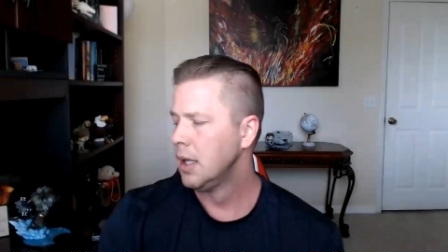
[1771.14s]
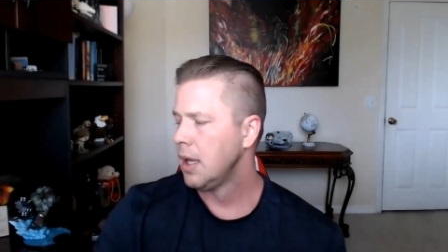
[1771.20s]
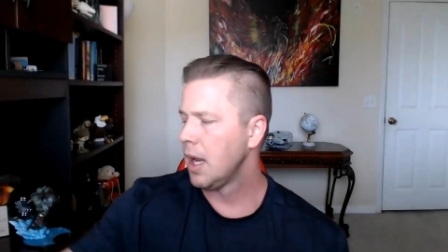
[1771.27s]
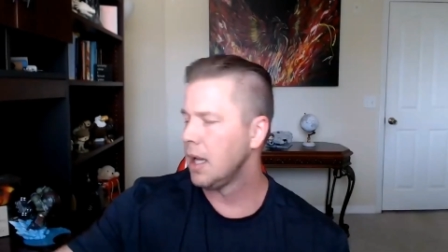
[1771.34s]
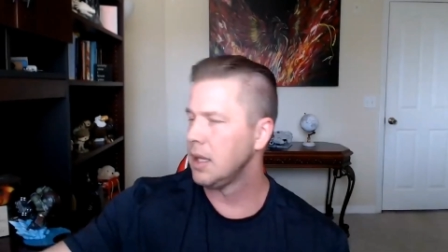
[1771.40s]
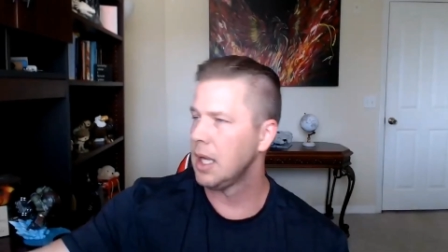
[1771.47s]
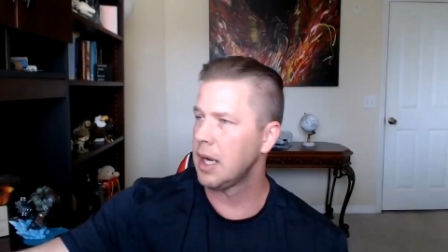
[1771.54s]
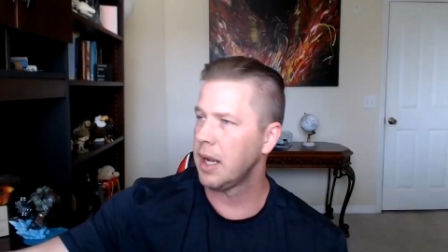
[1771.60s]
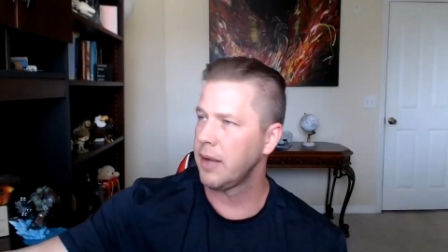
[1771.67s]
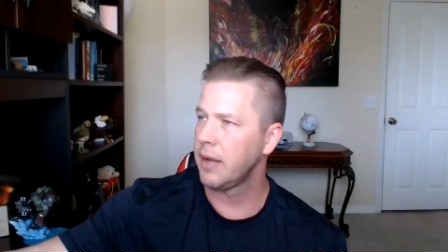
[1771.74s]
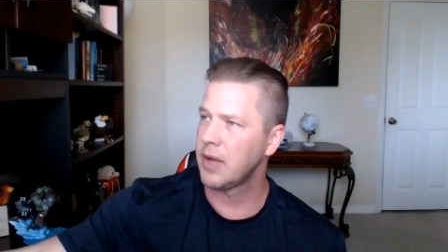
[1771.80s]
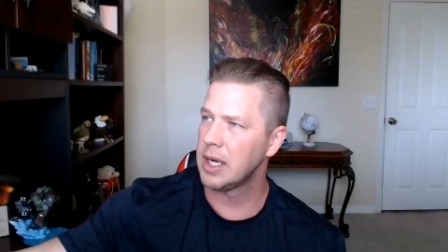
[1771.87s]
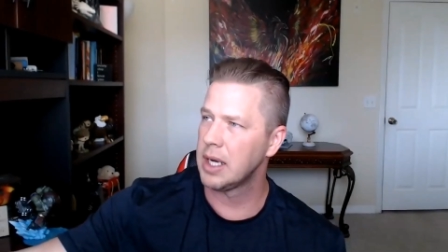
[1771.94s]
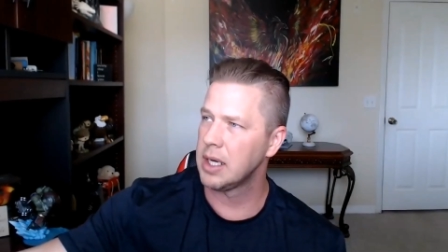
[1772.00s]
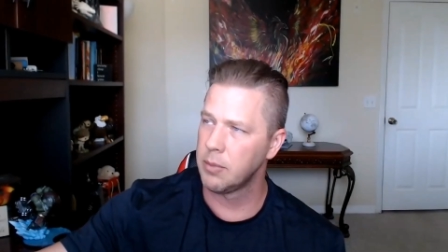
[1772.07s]
And then I've
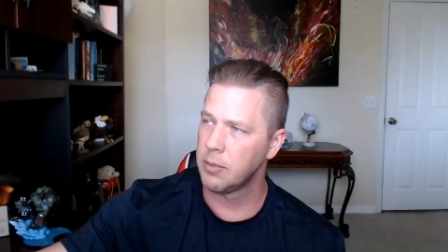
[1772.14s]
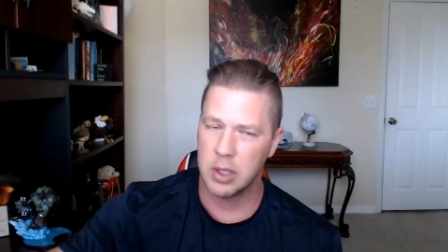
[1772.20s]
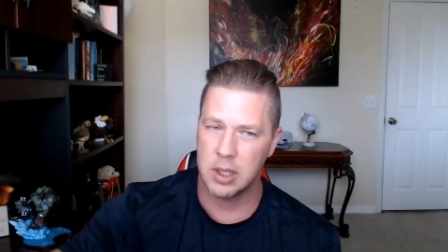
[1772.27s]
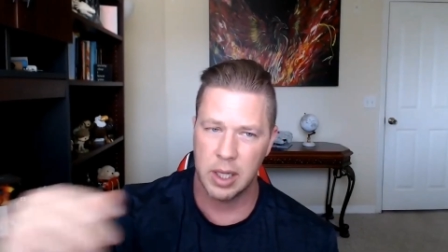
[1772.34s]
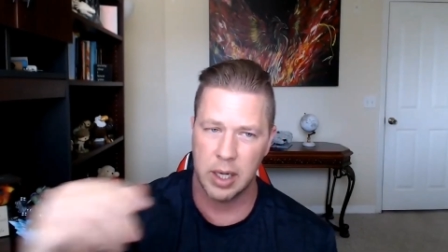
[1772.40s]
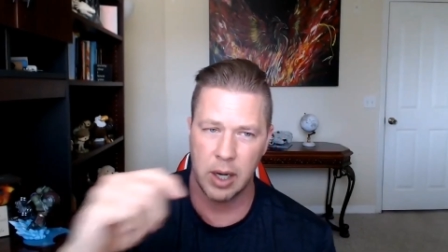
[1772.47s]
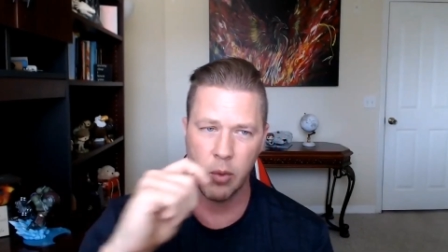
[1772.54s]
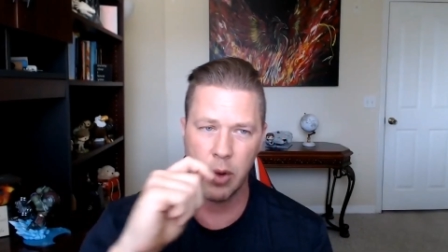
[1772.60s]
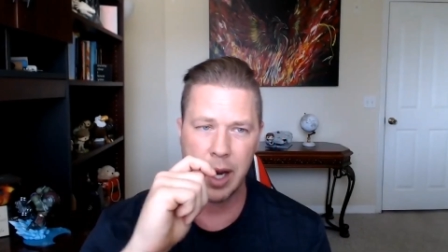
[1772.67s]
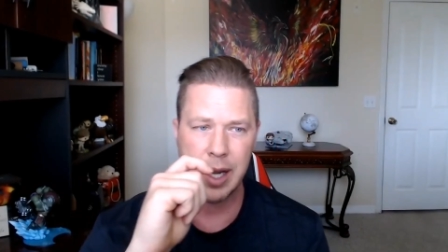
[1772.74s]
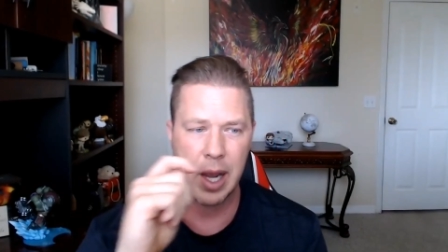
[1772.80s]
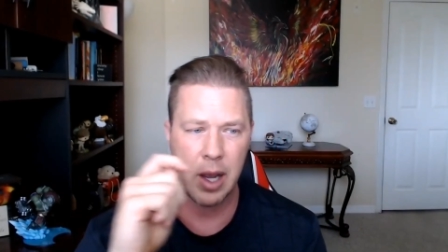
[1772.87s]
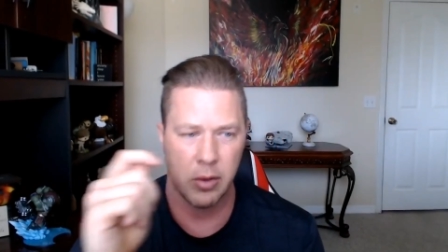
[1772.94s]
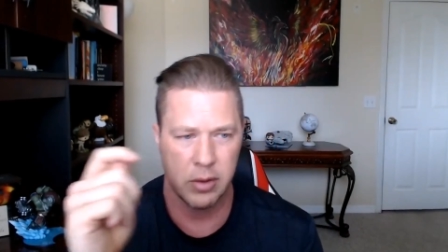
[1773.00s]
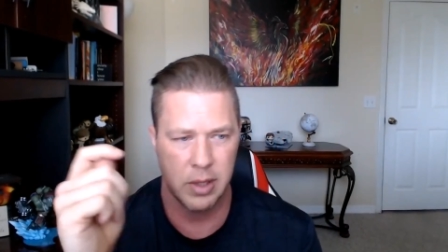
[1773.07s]
got another book that I
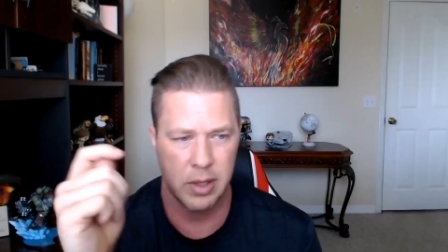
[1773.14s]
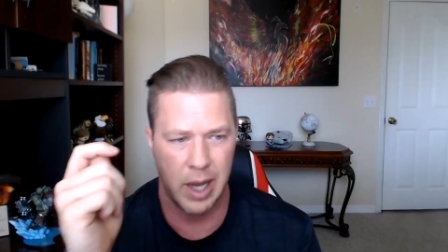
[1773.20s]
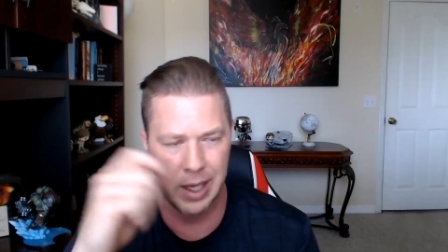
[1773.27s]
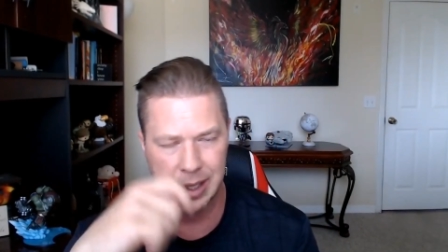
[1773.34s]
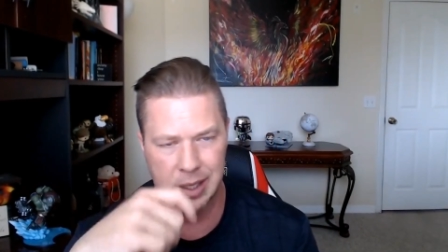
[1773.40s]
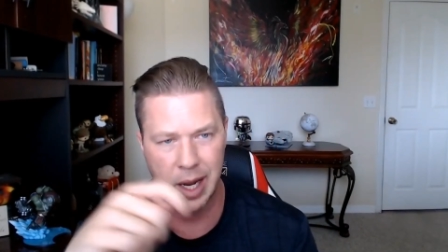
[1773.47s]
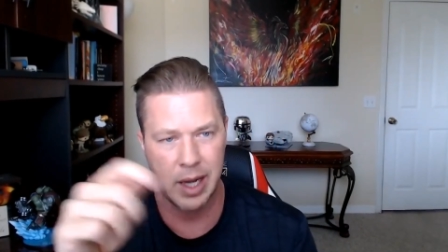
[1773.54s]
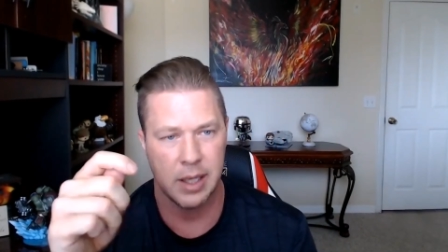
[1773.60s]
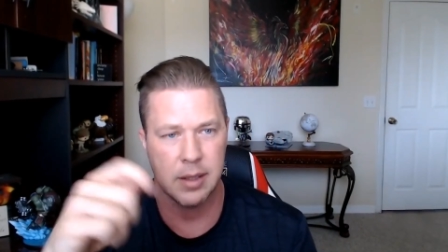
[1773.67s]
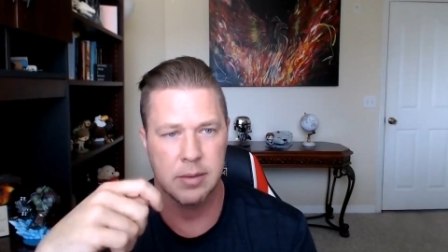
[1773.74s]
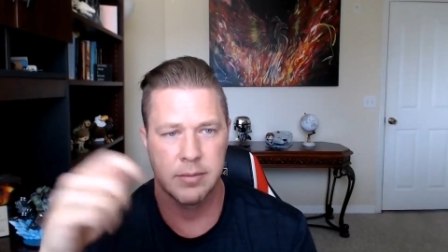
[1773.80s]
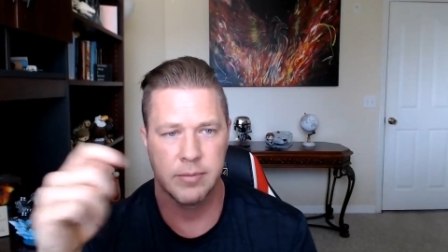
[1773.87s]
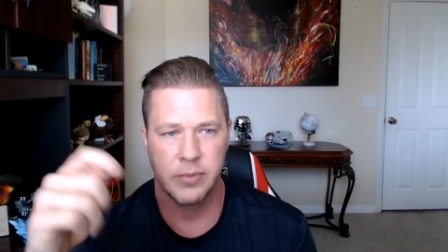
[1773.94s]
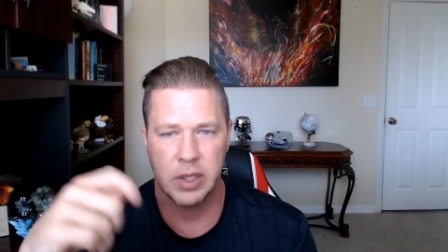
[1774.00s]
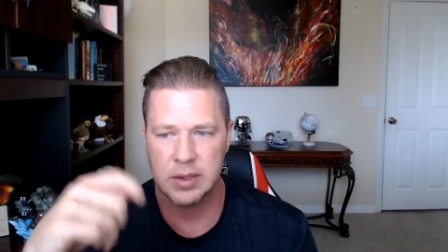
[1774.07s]
write out at night.
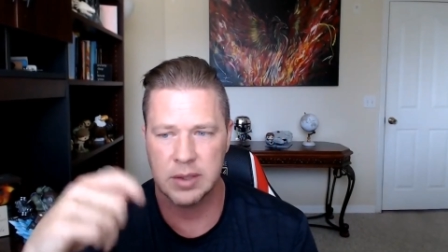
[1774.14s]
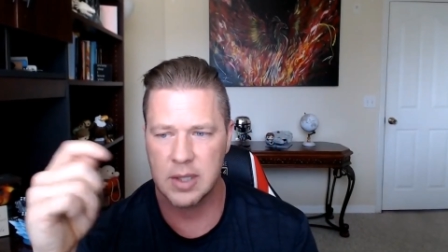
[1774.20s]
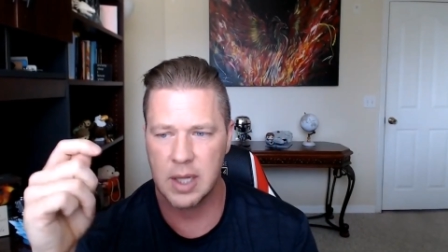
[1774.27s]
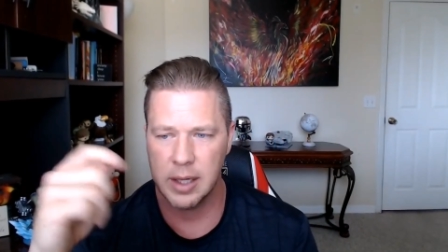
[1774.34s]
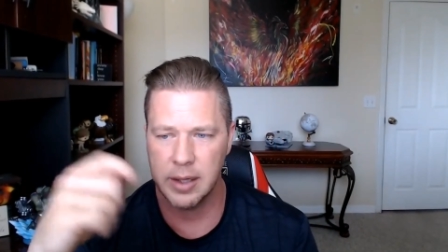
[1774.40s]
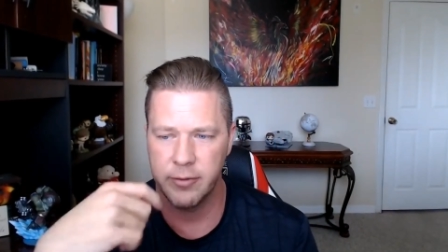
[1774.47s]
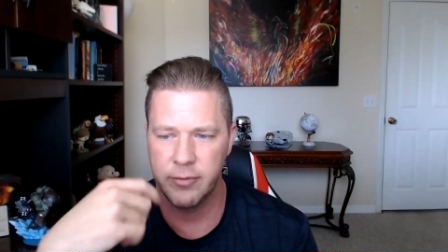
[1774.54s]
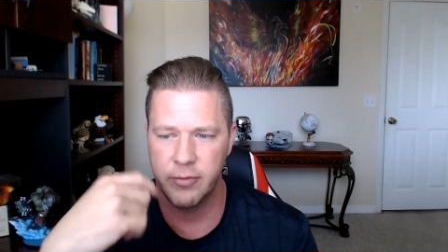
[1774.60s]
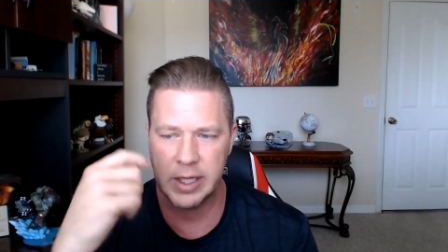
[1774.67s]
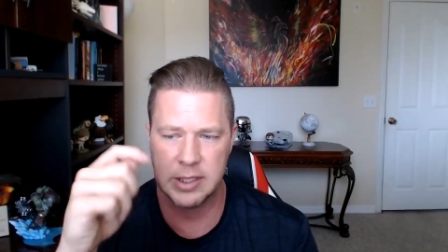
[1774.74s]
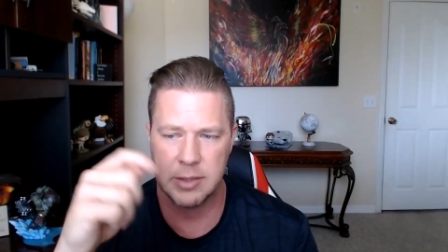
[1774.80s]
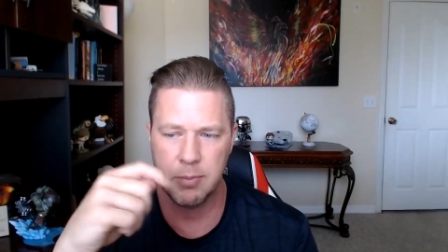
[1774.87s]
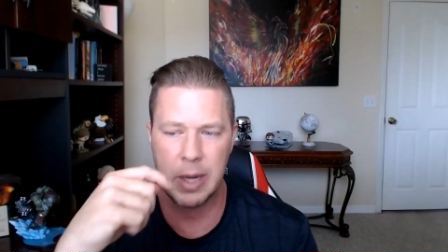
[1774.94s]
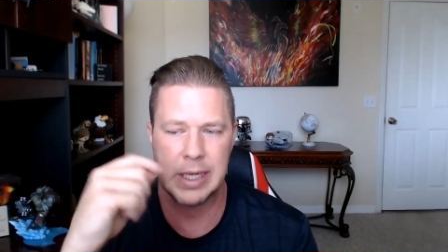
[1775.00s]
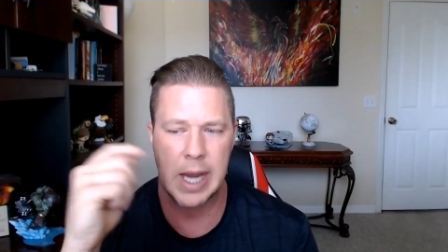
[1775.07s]
That's kind of
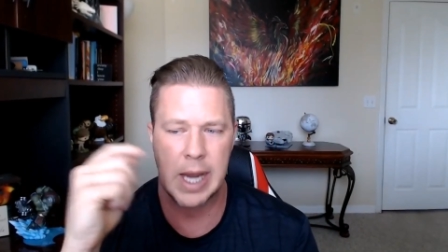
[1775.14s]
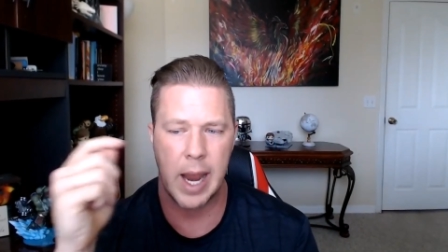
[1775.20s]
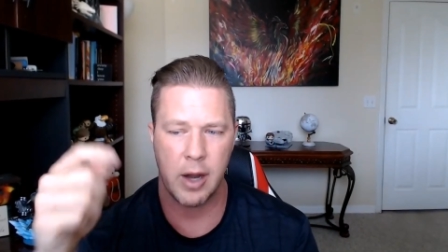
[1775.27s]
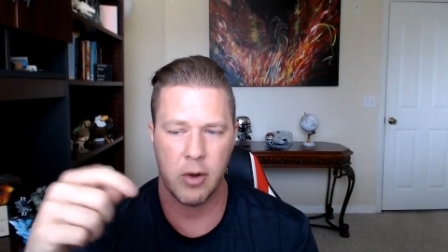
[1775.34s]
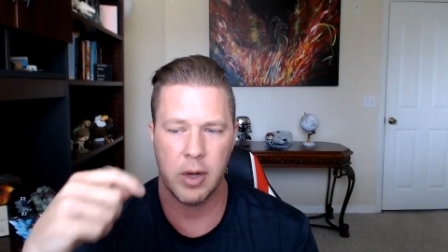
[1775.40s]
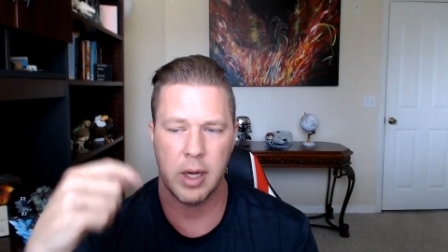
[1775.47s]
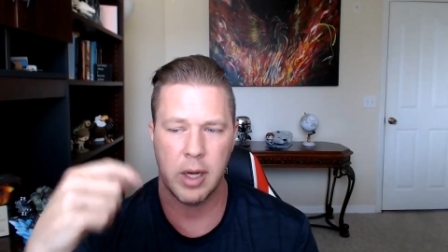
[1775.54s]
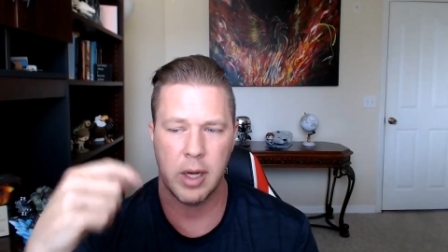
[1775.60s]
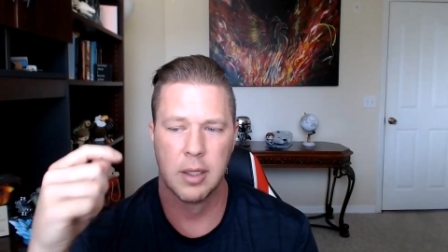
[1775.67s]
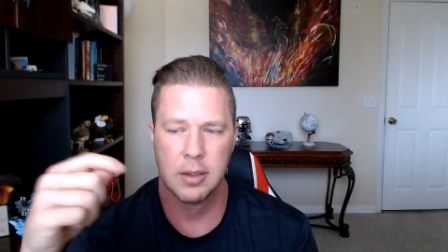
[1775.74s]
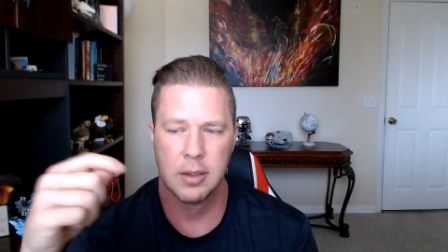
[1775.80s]
that's my diary.